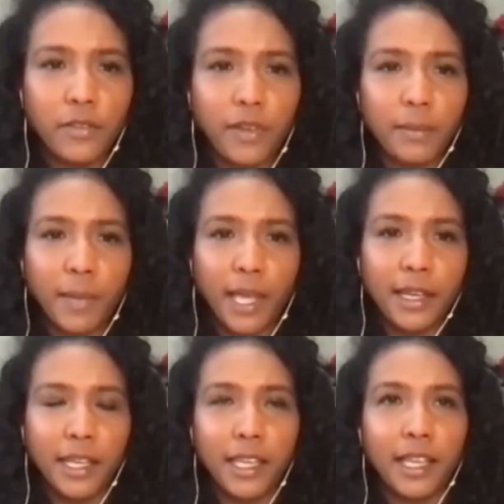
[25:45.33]
I'm
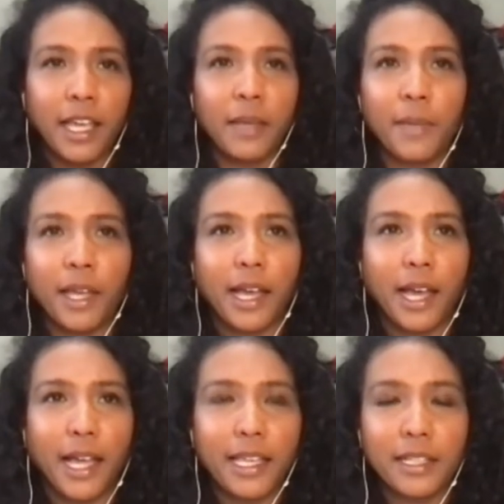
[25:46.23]
manic, I'm
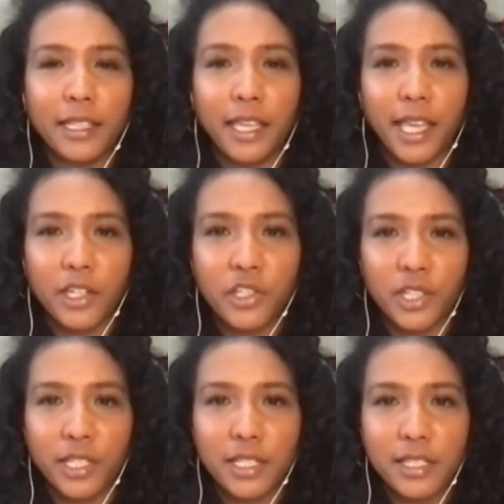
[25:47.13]
highly
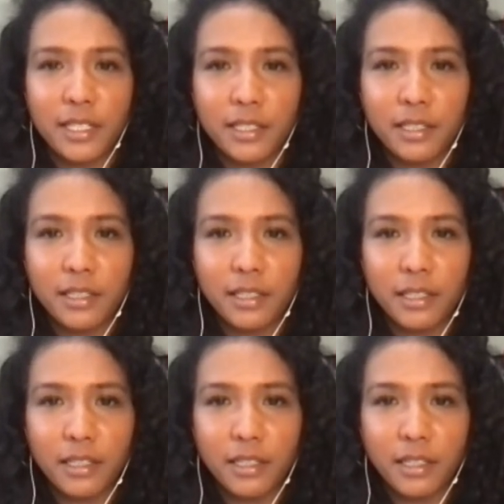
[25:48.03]
anxious.
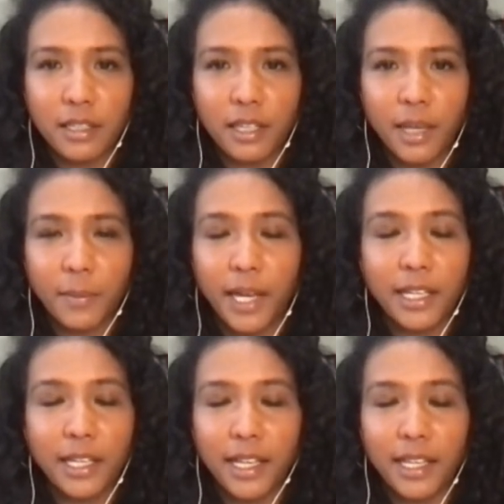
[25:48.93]
I'm
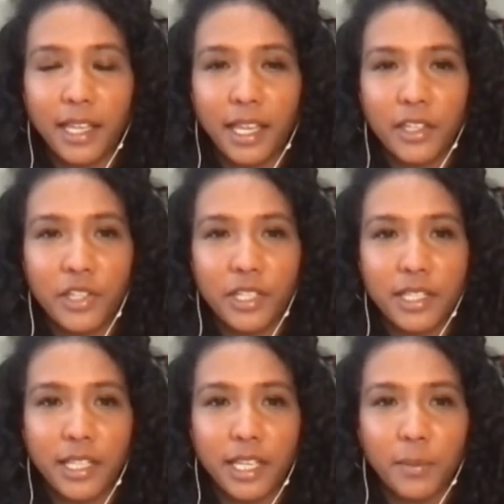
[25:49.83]
highly, highly
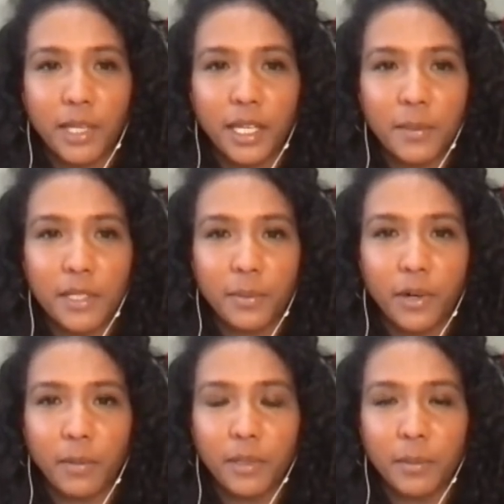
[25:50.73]
anxious, and that becomes a
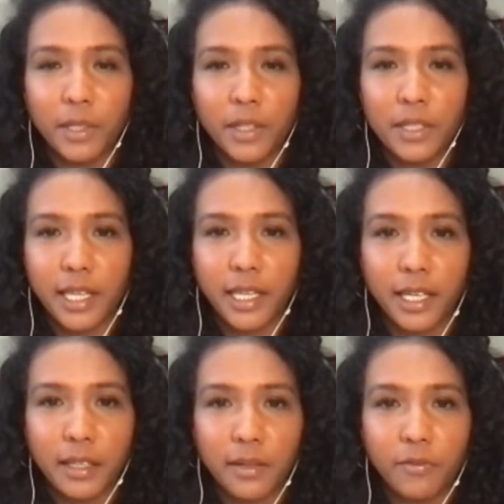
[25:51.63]
problem because I
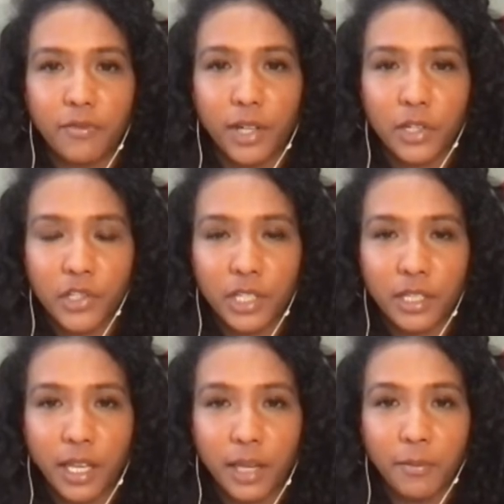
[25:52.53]
can't
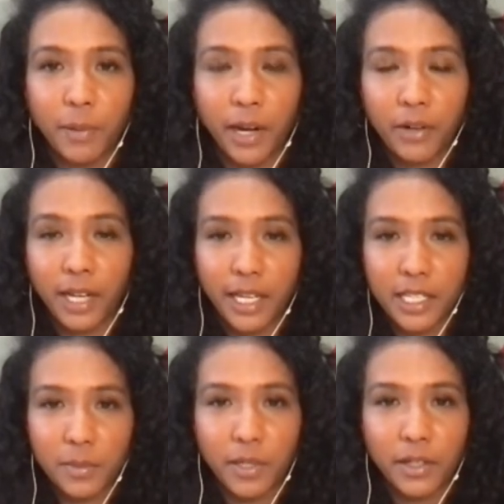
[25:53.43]
function. I'm
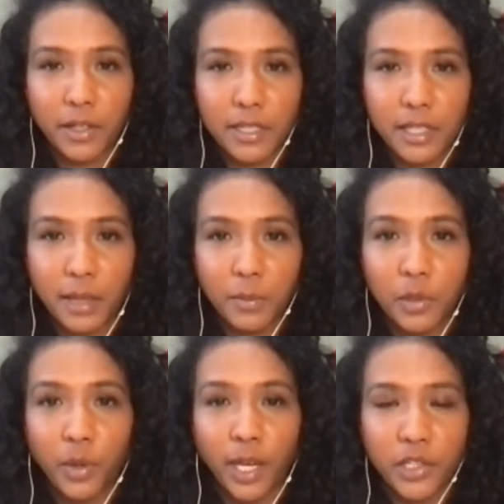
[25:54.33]
paralyzed because I'm
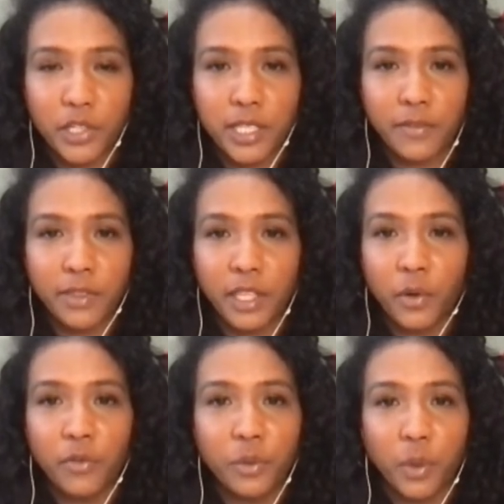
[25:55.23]
too anxious. Everything
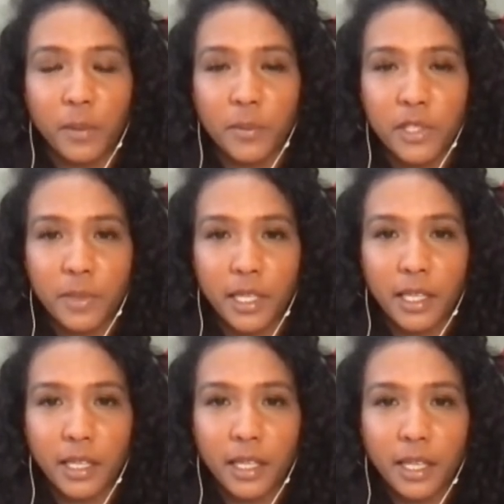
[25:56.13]
overwhelms
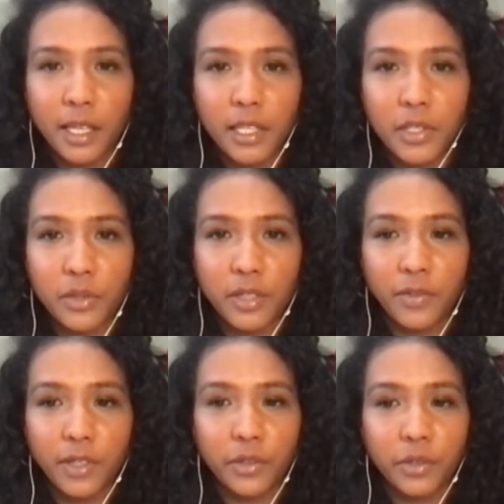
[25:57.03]
me. It's too
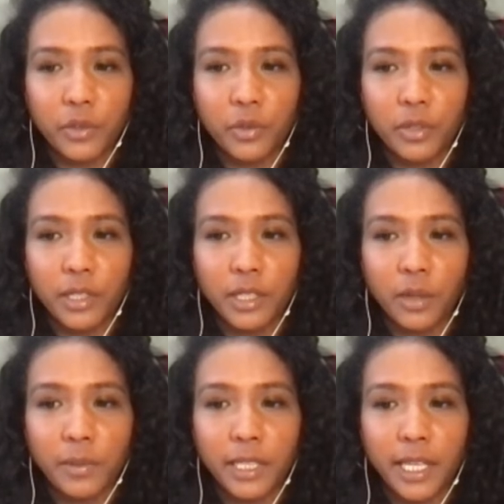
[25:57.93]
difficult to do the
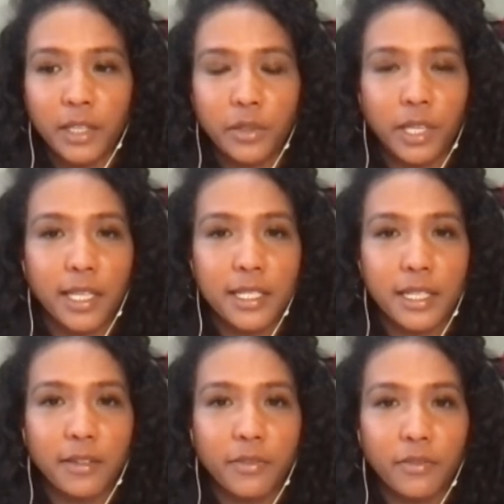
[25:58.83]
normal day-to-day
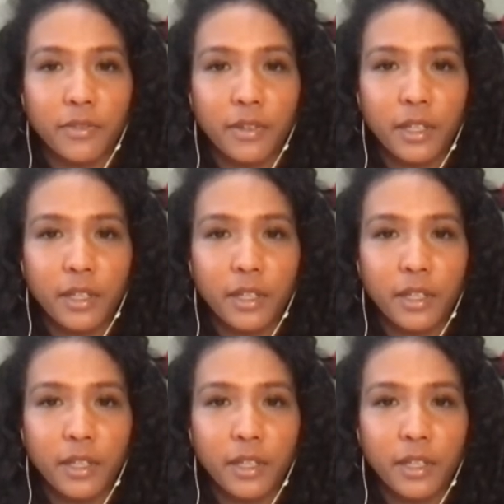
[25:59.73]
stuff.